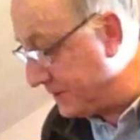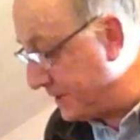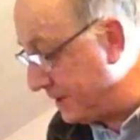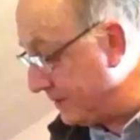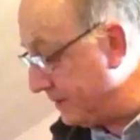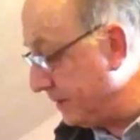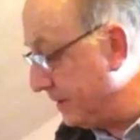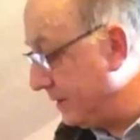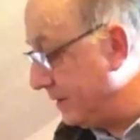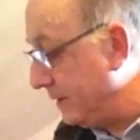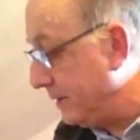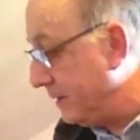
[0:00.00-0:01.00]
this out,
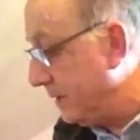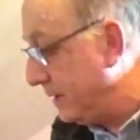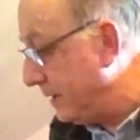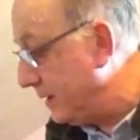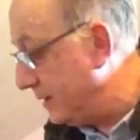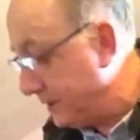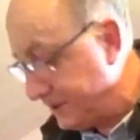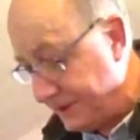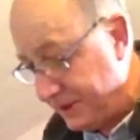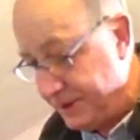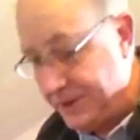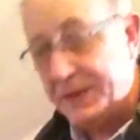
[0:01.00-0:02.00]
and as
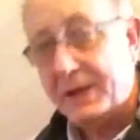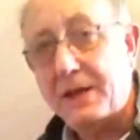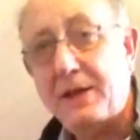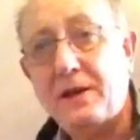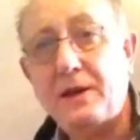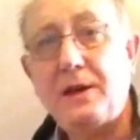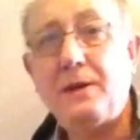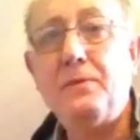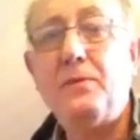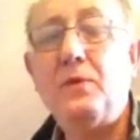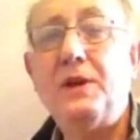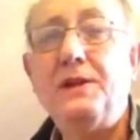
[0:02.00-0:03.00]
you can see,
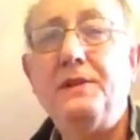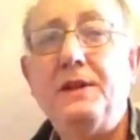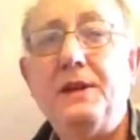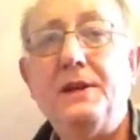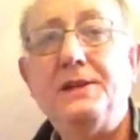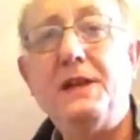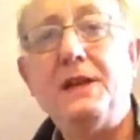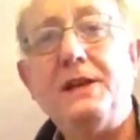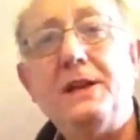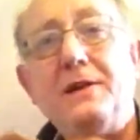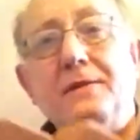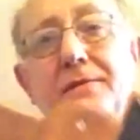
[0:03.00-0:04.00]
when
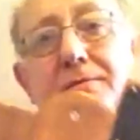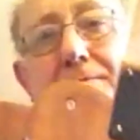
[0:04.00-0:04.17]
taken out,